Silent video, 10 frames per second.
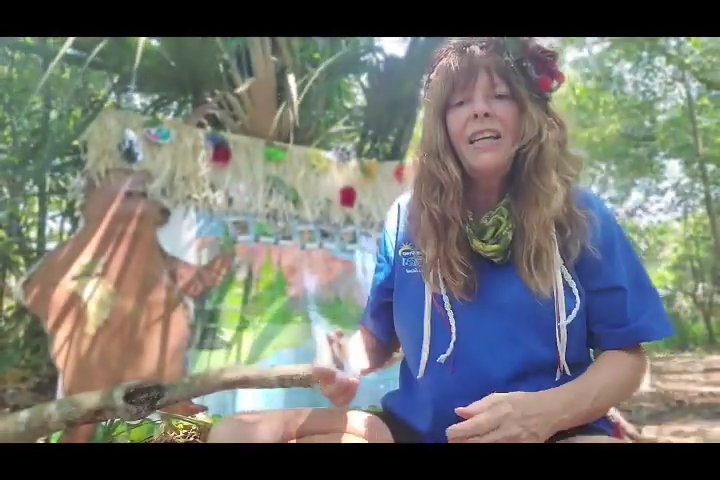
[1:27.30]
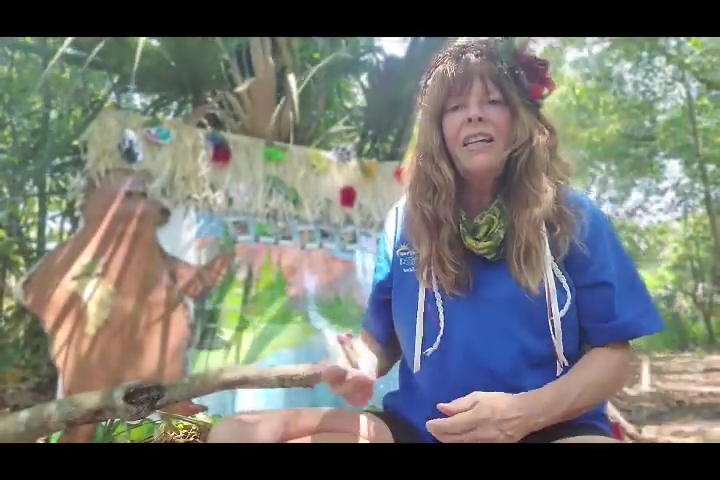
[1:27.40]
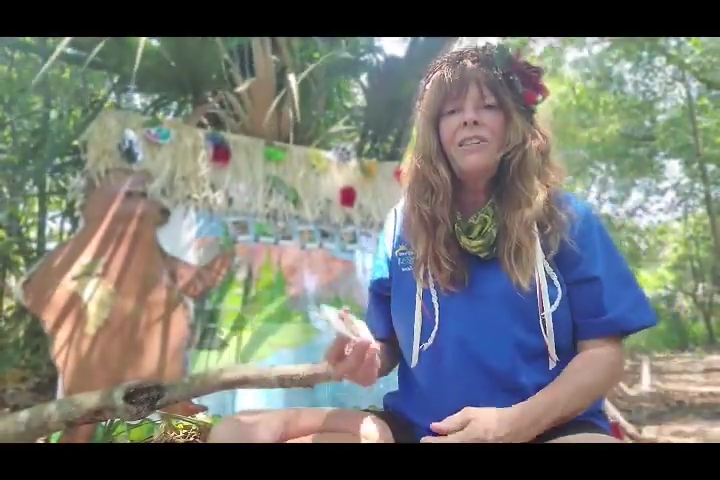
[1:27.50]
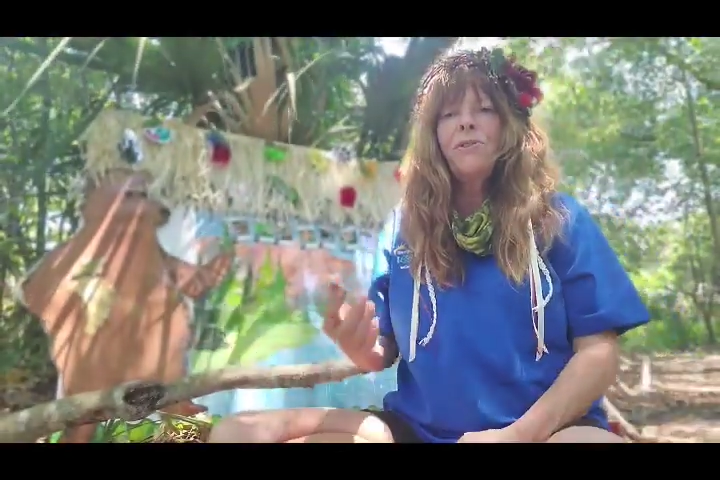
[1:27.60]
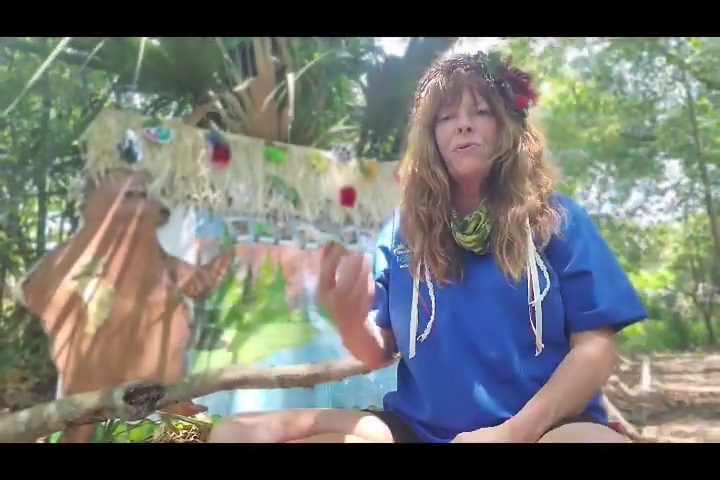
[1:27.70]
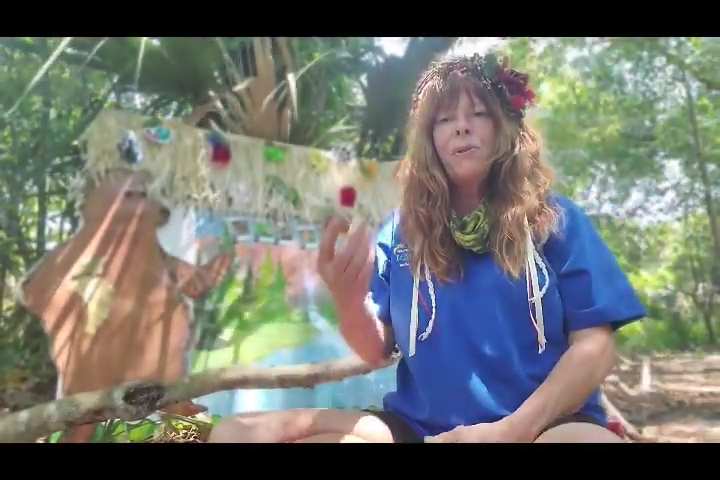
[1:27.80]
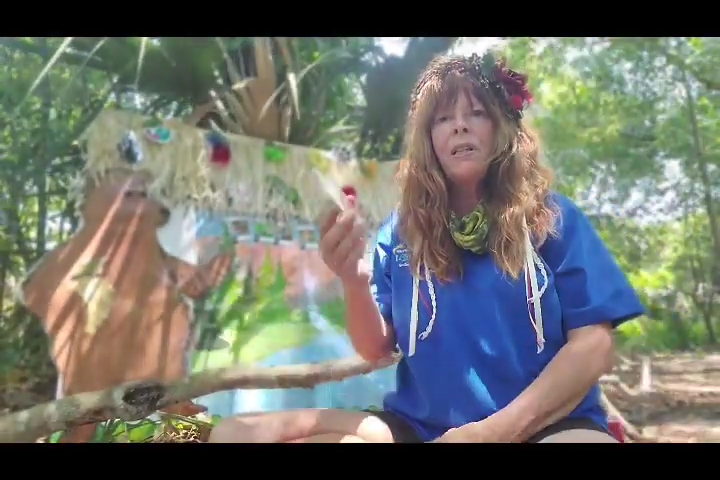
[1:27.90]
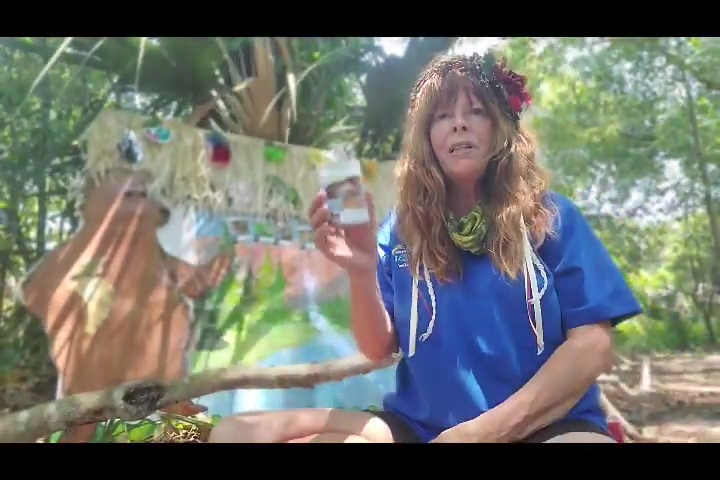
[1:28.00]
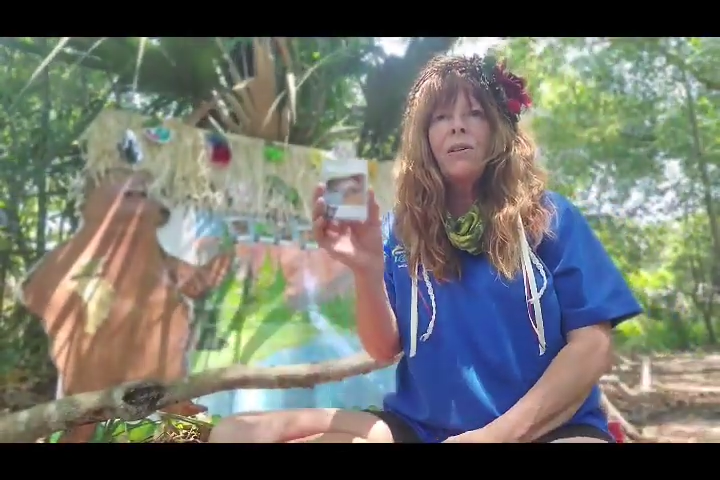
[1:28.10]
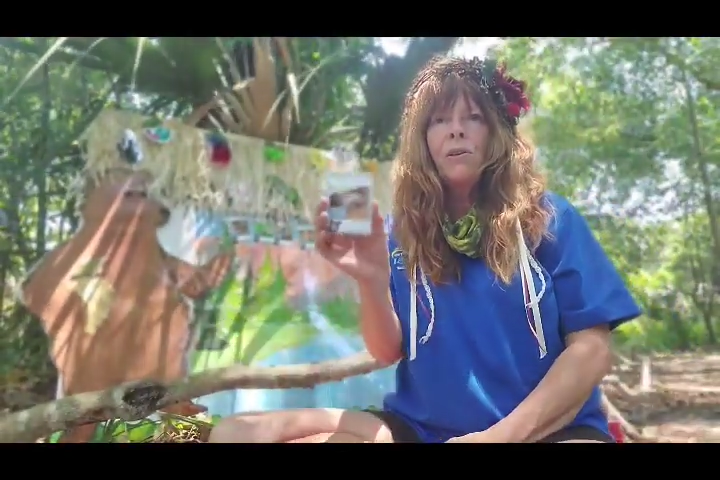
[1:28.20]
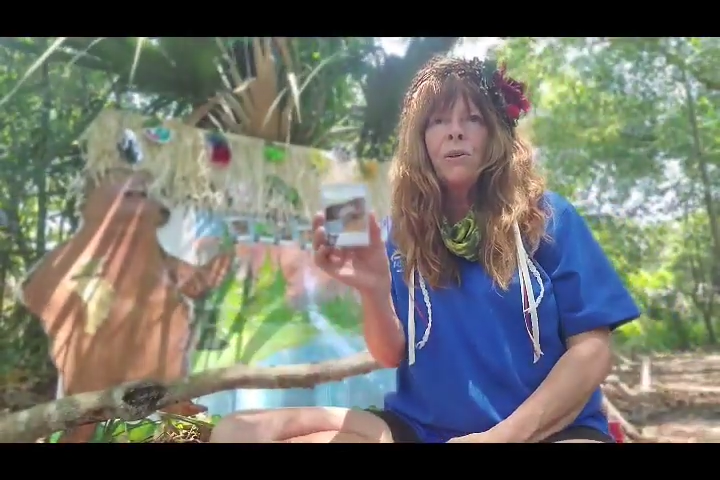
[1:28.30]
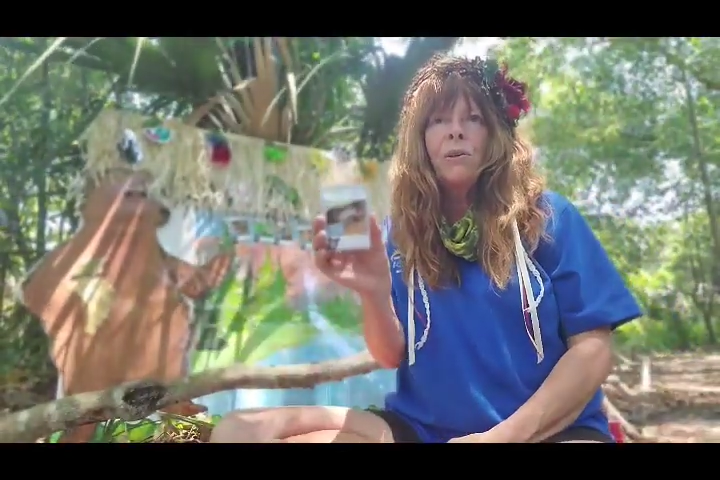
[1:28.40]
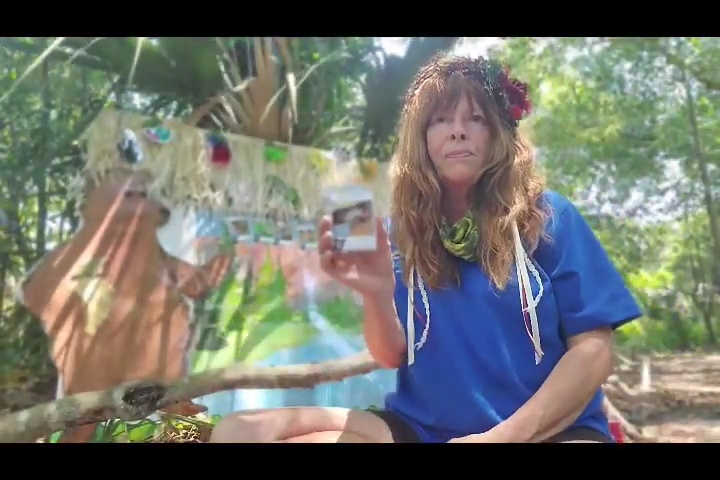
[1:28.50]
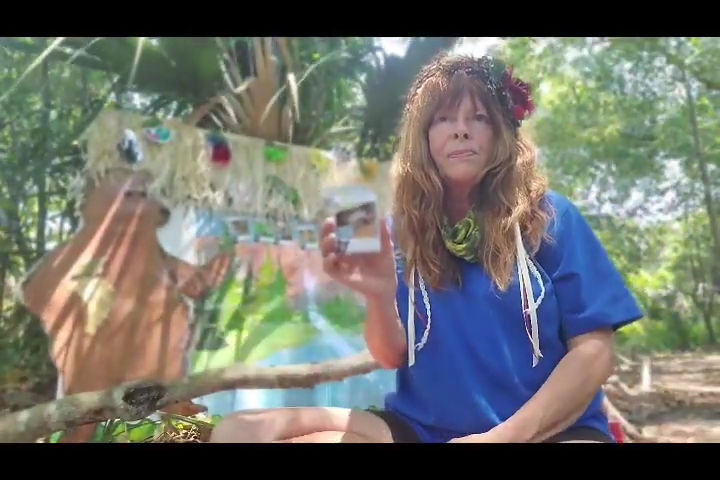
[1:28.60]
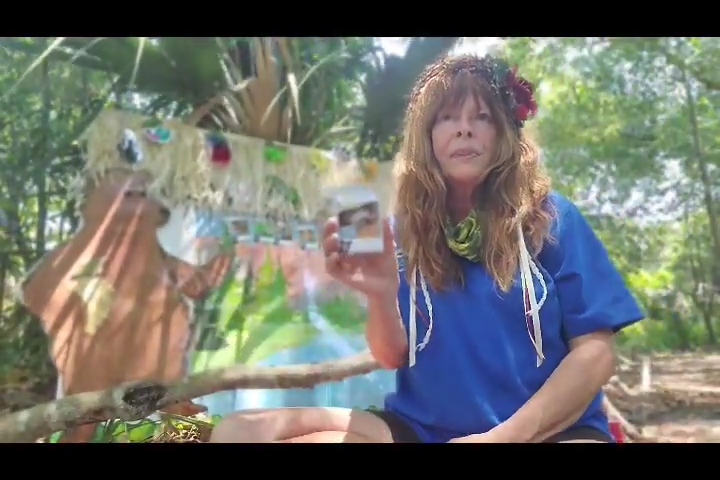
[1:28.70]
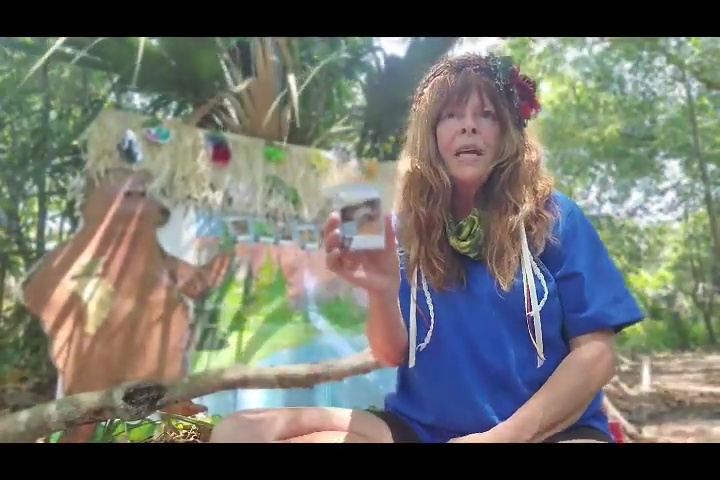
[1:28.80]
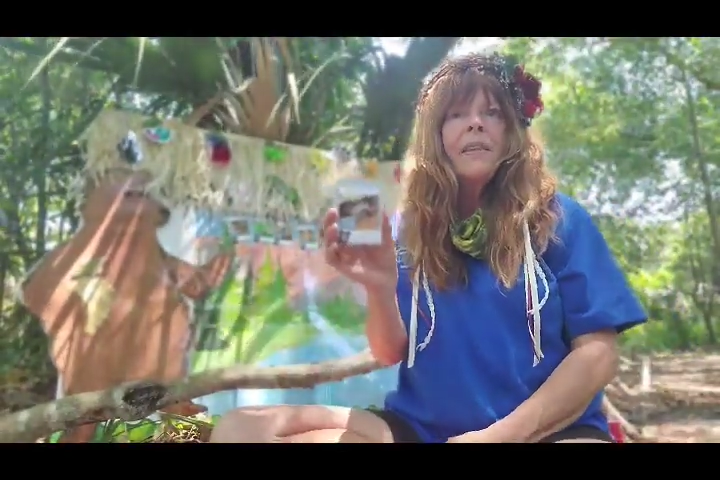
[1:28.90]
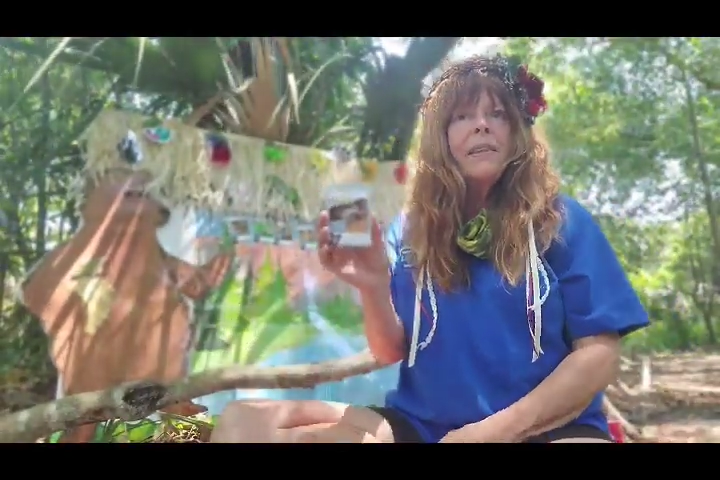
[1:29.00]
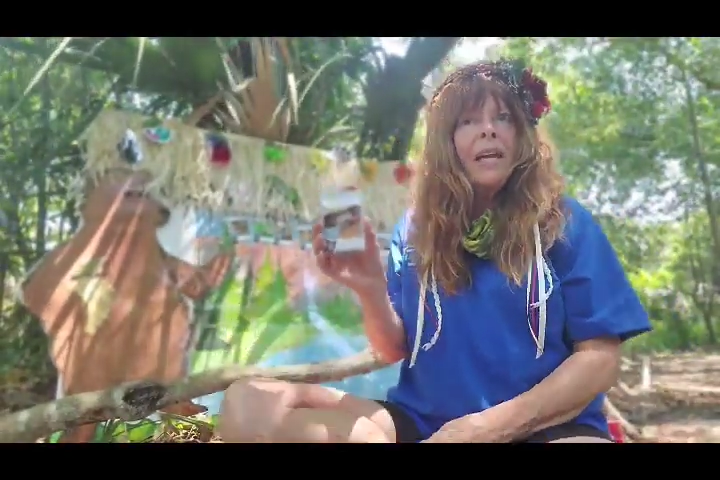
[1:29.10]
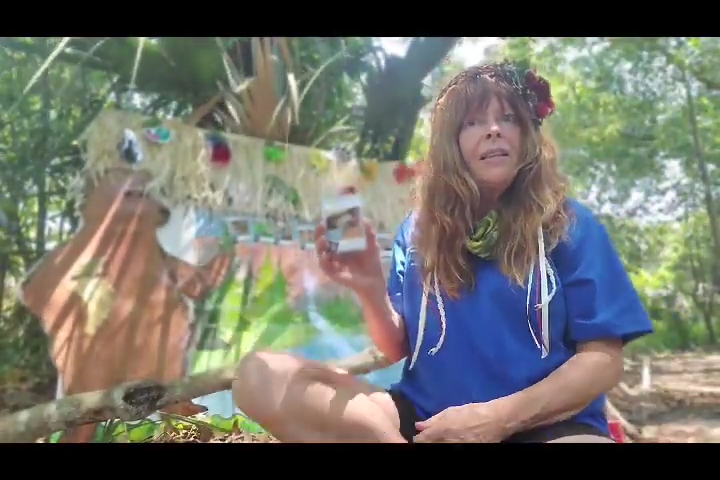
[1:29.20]
He's really cool.
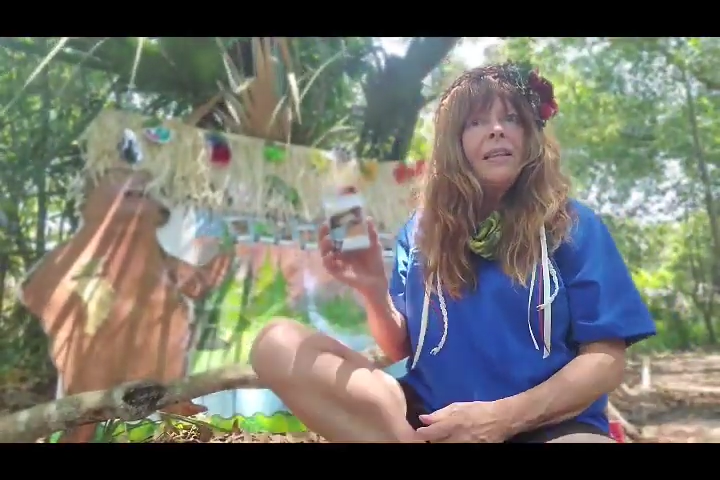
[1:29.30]
They